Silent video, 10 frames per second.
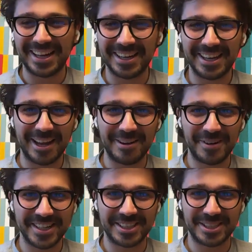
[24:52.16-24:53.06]

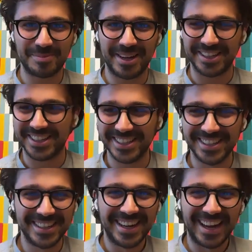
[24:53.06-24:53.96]
life has other
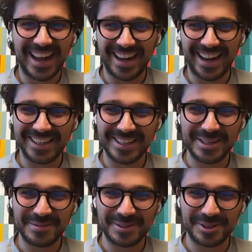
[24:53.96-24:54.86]
plans.
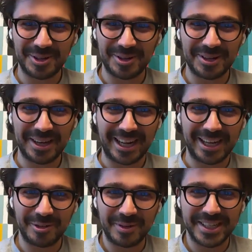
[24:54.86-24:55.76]
And even though,
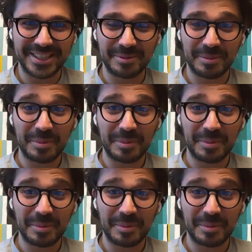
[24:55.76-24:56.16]
like, I don't